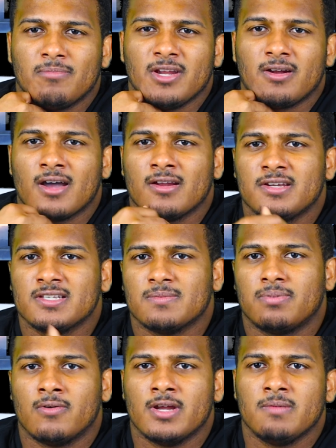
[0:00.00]
would be kind of
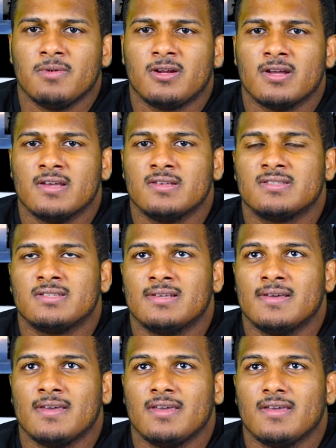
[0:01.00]
disappointed,
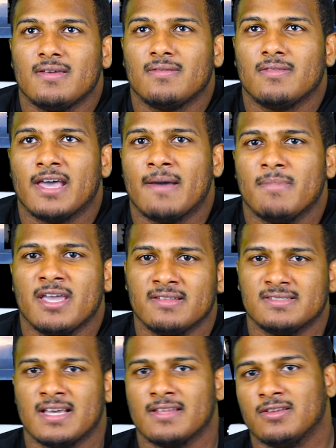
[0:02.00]
because that
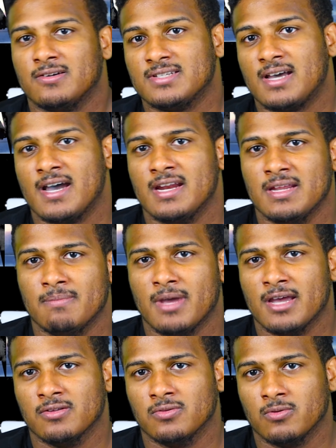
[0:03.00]
means that they're tying in
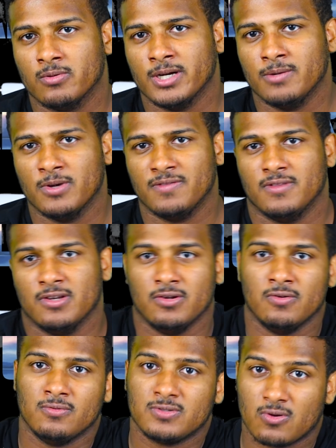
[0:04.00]
Mandalorian with the
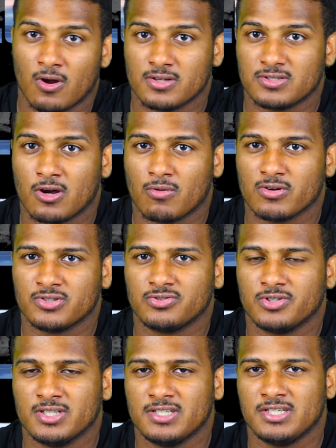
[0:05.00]
new Star Wars
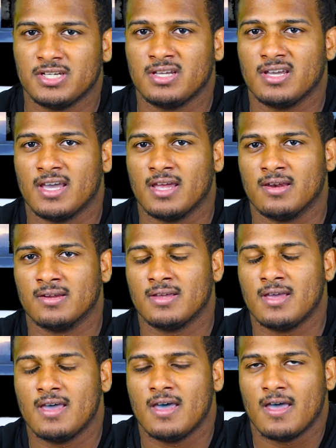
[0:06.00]
trilogy,
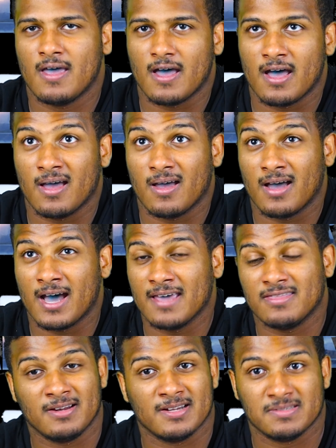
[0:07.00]
and I
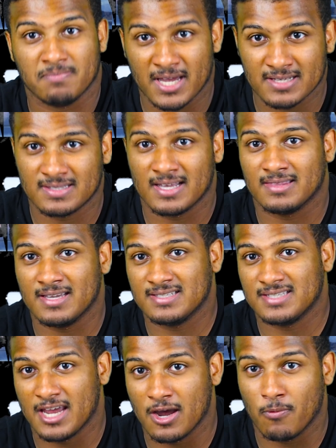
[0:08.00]
think it's best that they
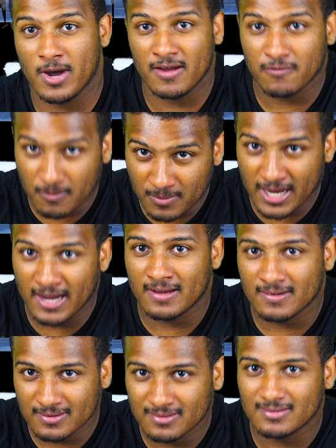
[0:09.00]
stay away from
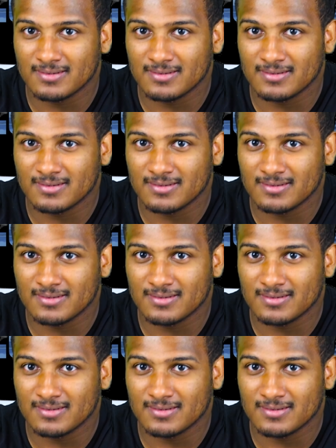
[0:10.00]
that